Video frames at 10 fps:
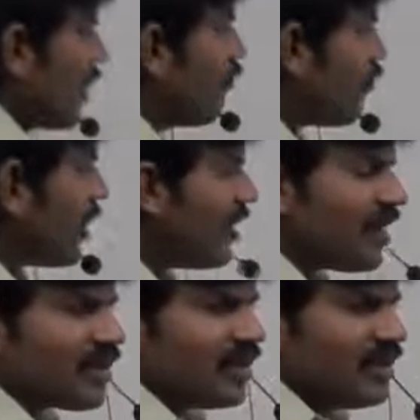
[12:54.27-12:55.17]

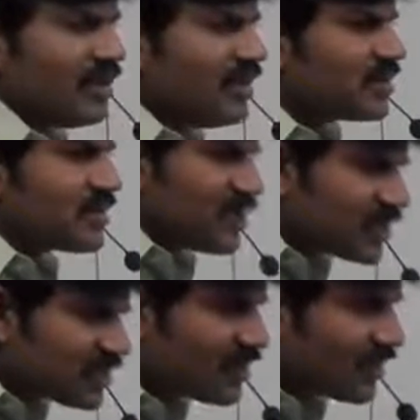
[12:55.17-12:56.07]
compiler is
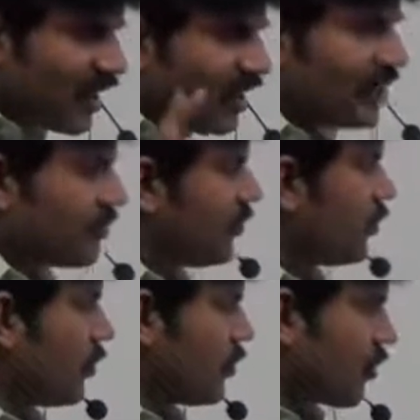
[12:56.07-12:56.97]
just telling,
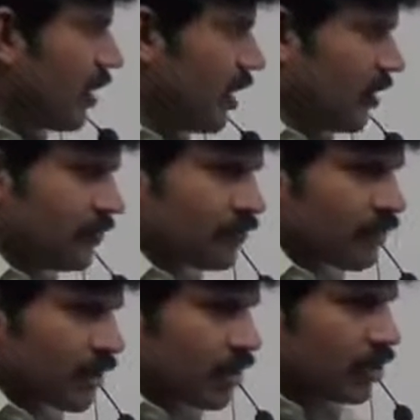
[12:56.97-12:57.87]
Durga,
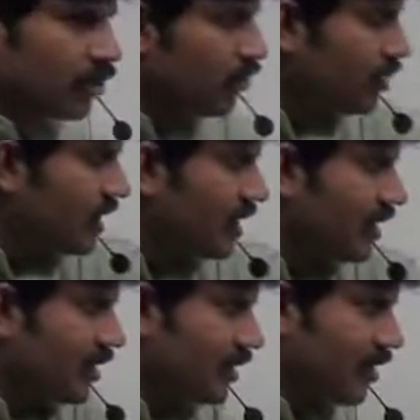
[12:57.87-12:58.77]
you
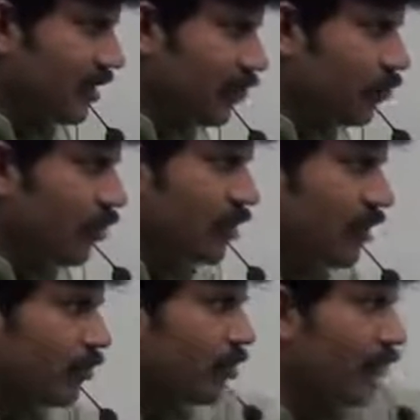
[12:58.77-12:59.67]
didn't
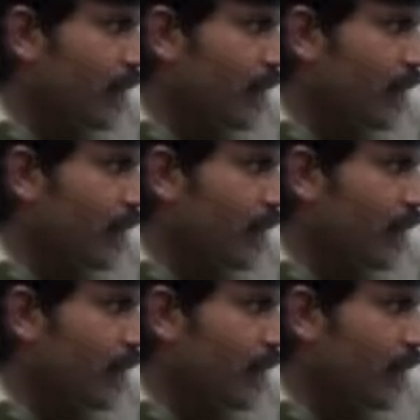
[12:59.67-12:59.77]
report about